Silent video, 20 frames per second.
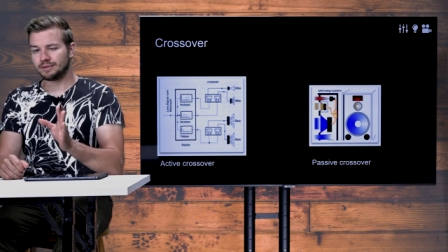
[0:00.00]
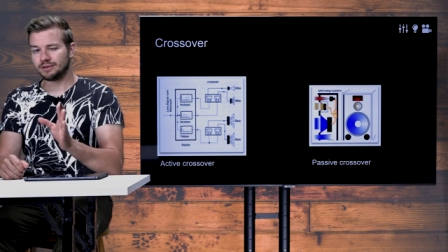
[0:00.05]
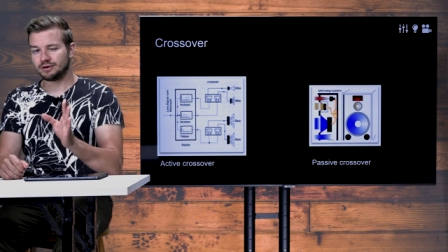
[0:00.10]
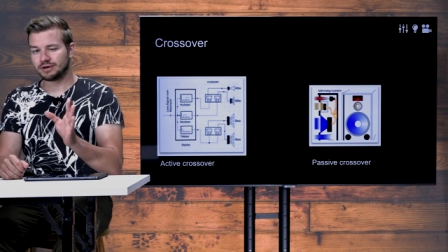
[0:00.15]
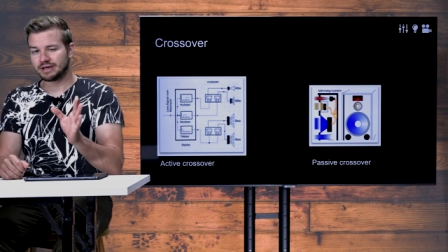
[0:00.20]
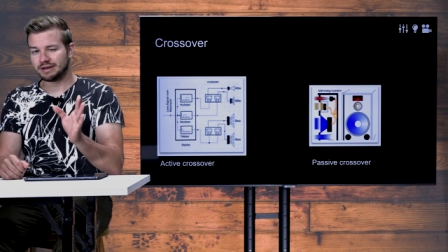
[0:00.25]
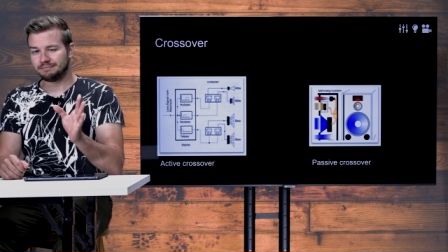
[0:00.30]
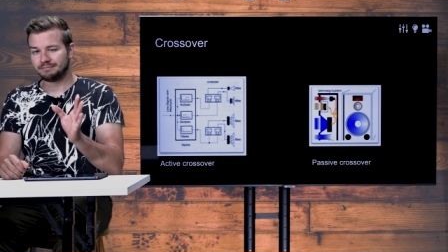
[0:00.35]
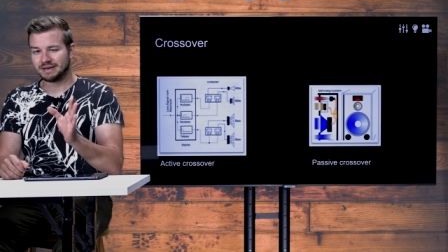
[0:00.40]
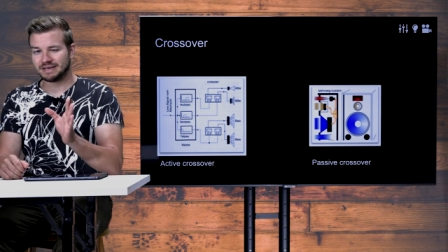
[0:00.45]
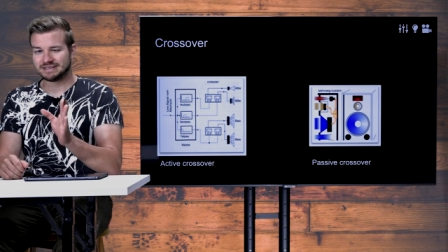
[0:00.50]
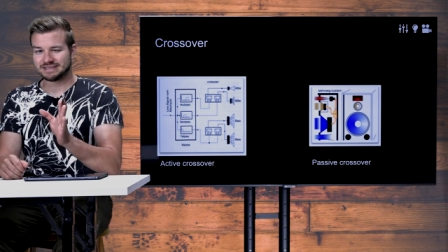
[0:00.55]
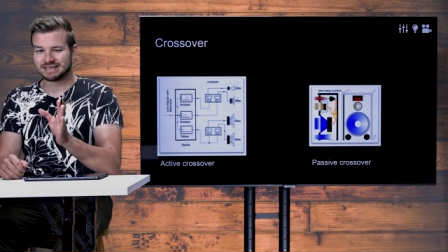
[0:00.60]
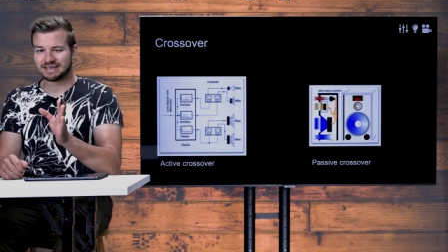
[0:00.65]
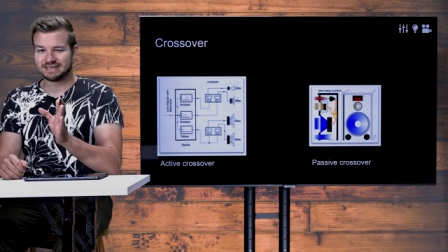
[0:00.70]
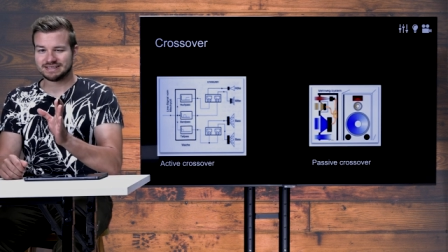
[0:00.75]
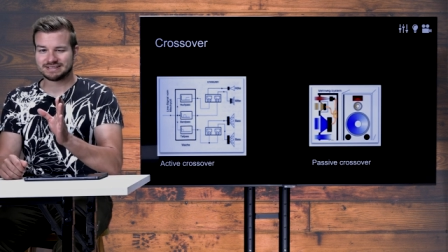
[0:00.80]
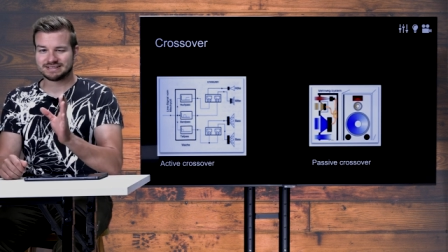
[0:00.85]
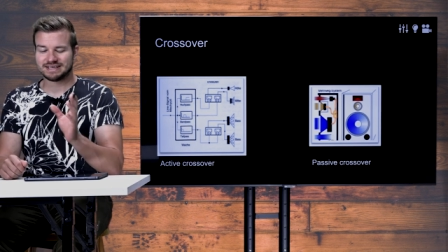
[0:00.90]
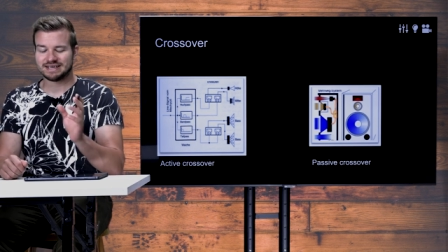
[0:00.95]
you can
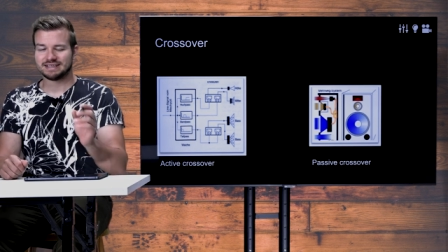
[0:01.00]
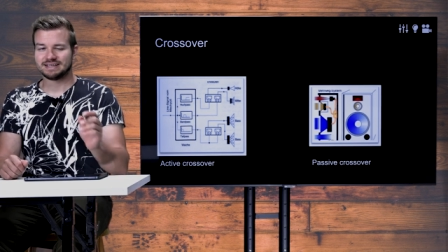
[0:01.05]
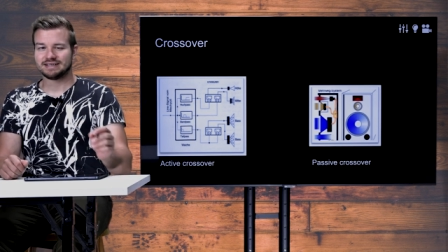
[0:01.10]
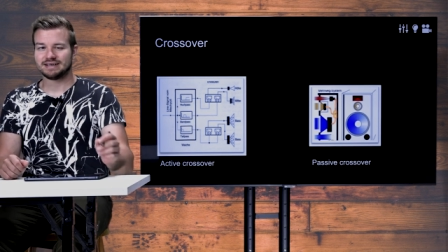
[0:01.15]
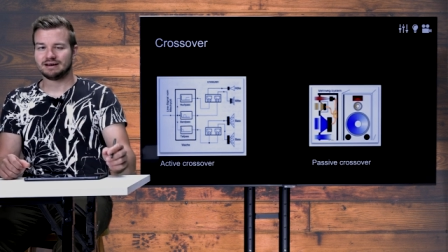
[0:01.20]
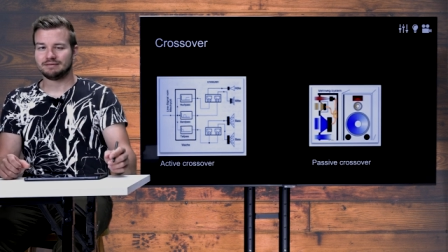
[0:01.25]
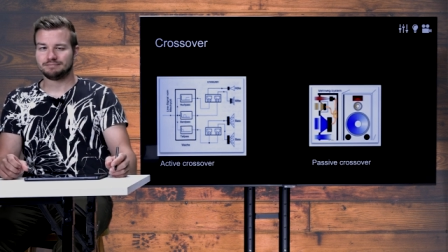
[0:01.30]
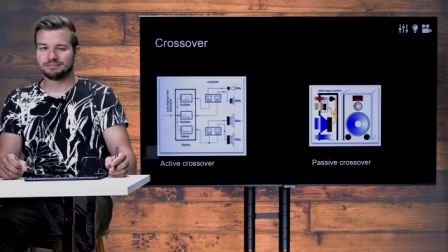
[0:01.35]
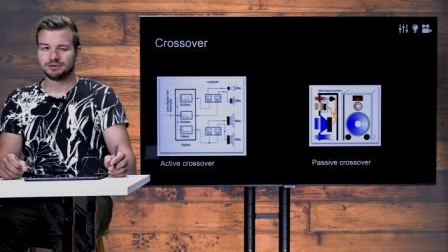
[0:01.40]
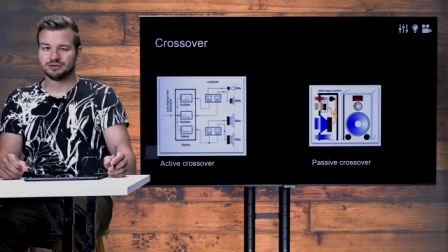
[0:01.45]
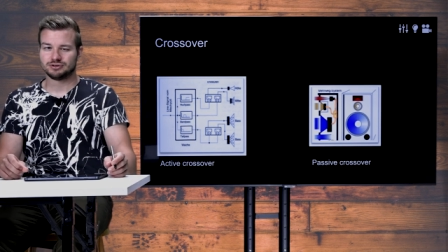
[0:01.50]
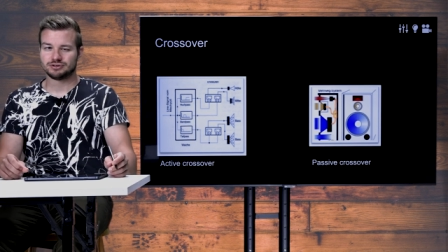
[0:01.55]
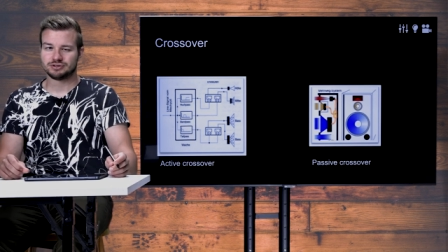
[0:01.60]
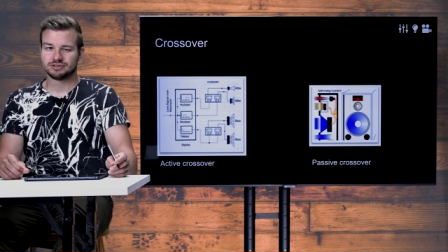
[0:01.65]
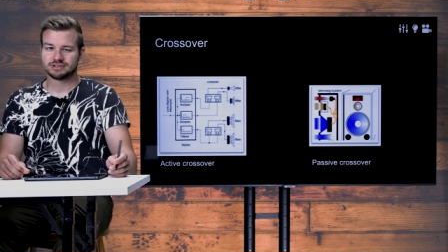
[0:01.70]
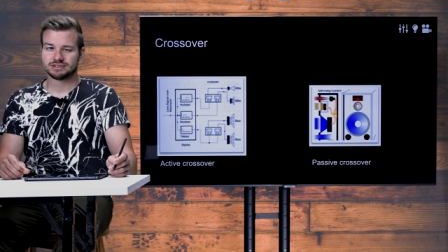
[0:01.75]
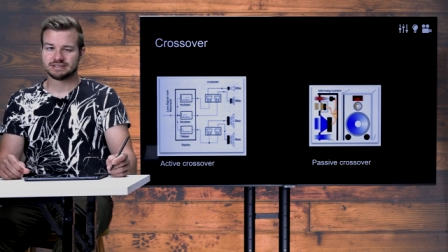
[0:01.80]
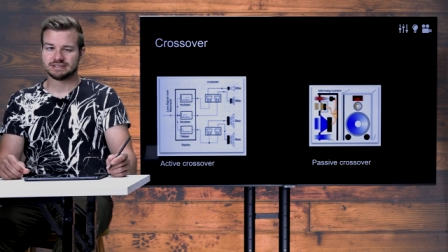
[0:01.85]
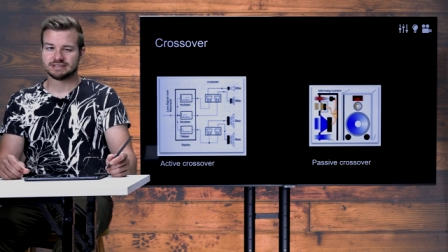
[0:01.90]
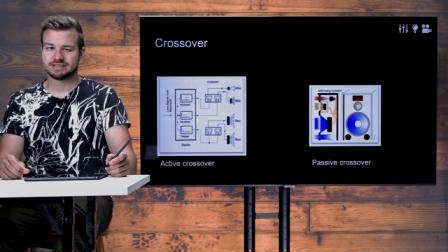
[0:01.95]
basically set up
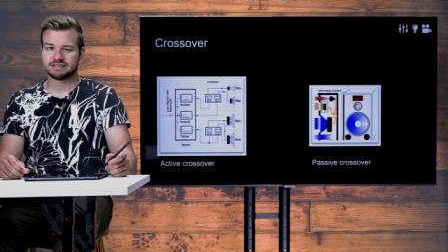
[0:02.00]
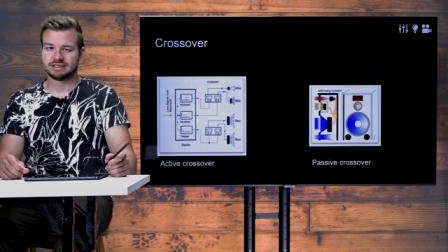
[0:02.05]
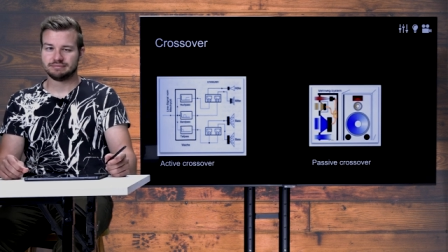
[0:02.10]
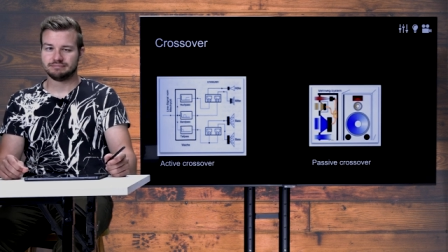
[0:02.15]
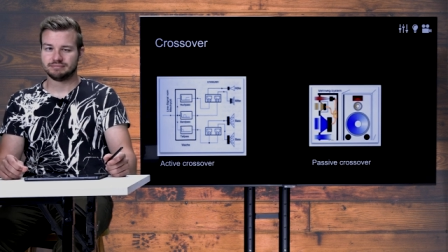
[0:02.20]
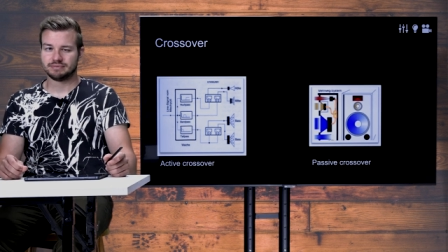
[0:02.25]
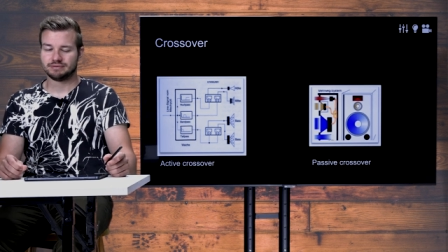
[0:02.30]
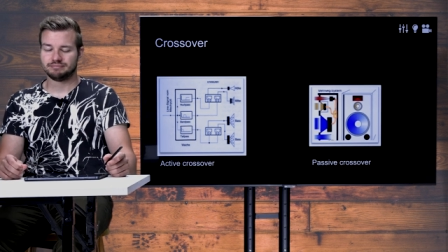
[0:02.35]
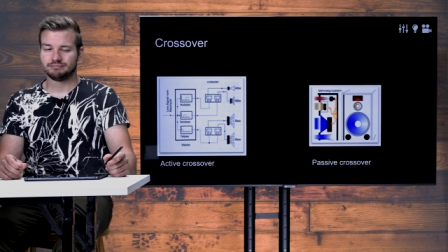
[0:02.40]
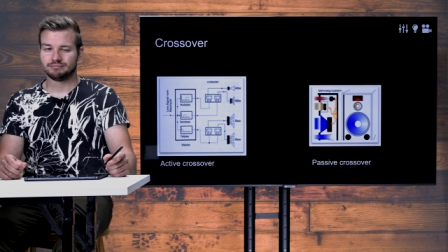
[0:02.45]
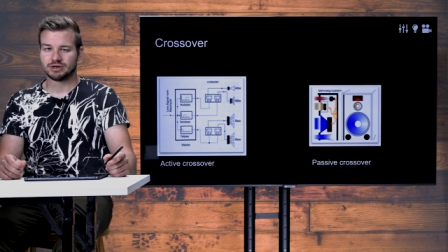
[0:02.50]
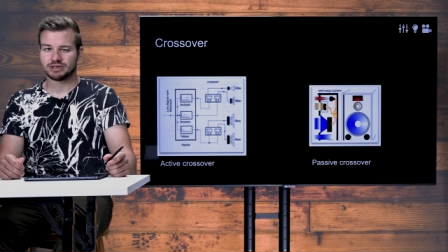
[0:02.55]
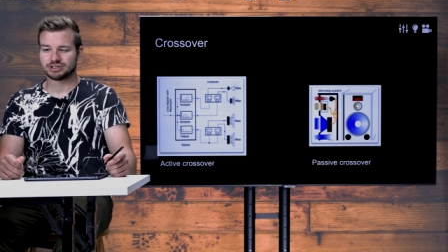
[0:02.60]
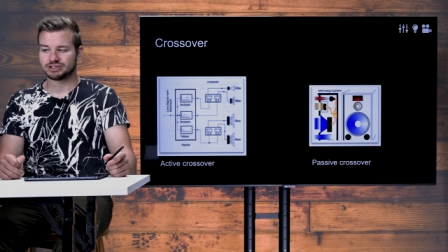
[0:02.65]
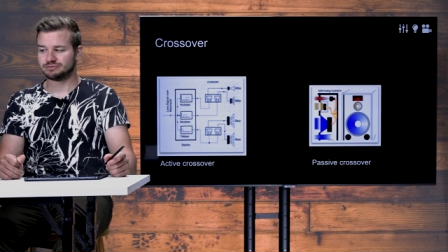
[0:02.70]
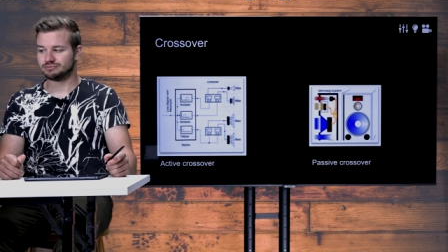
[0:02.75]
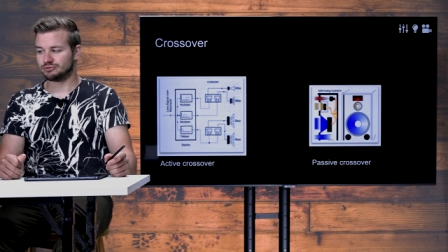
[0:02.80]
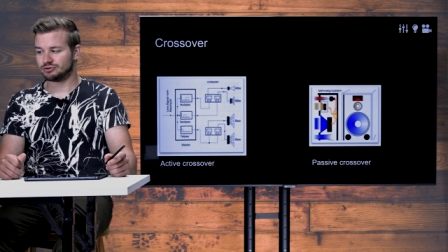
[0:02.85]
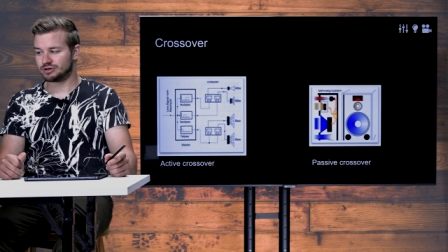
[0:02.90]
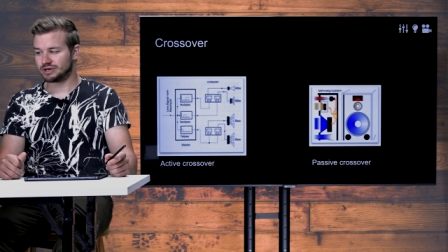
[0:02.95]
your system
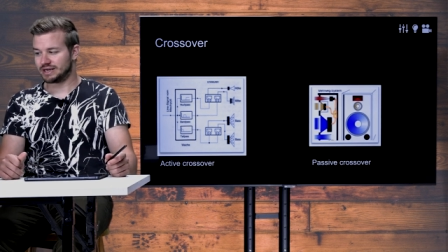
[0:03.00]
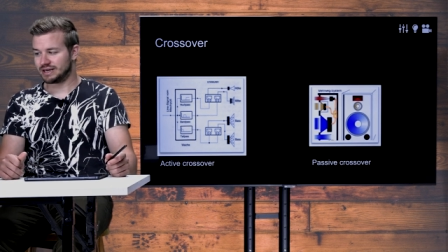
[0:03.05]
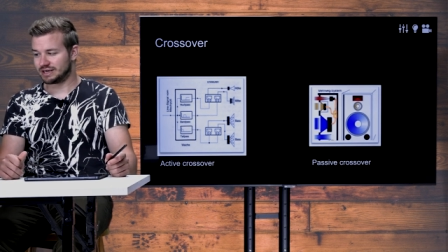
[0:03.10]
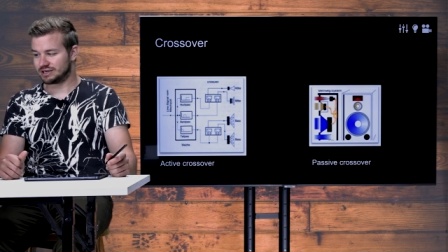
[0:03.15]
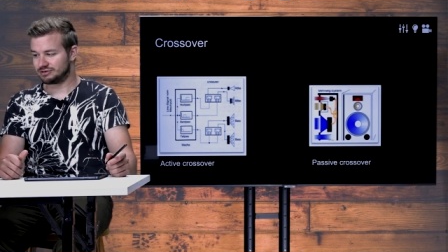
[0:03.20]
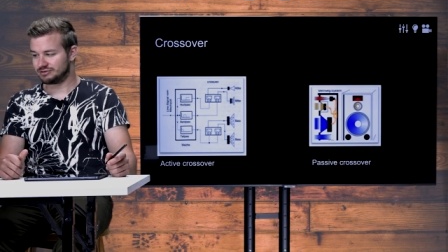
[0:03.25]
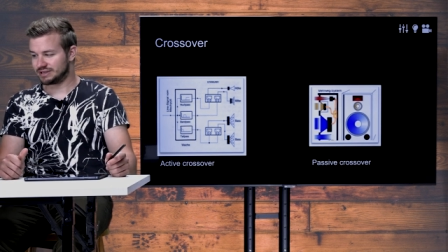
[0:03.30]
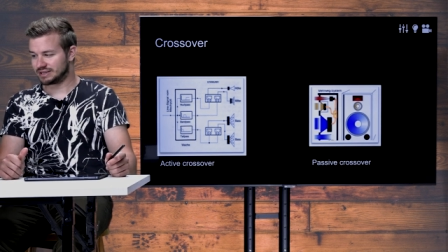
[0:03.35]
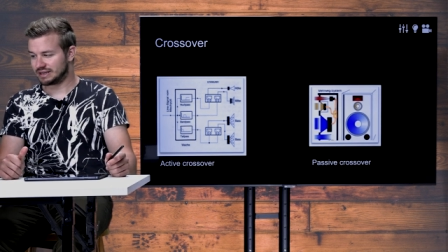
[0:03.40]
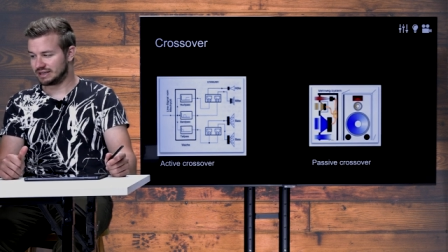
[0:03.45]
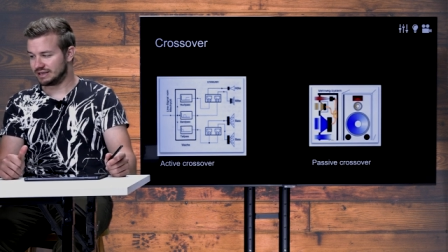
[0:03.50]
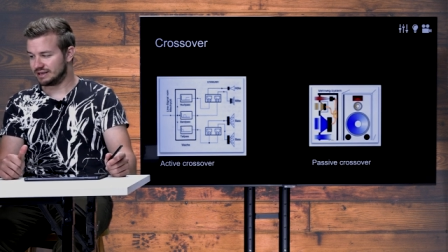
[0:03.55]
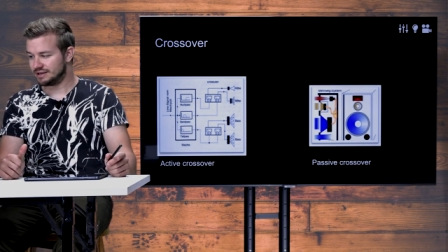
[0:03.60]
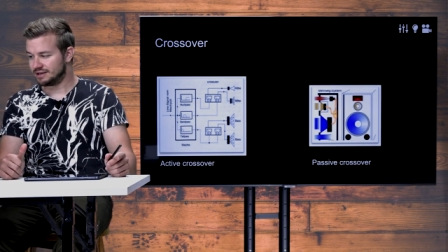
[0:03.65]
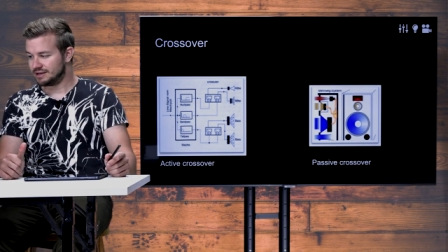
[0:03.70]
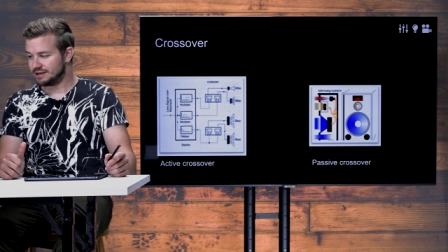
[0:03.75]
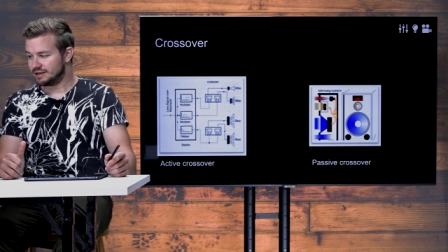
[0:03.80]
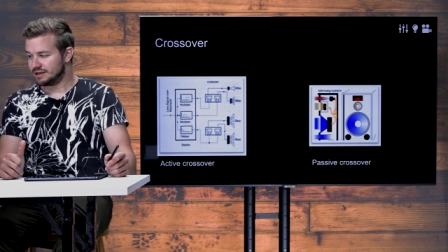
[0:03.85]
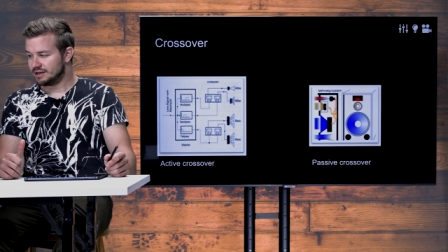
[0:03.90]
much more accurately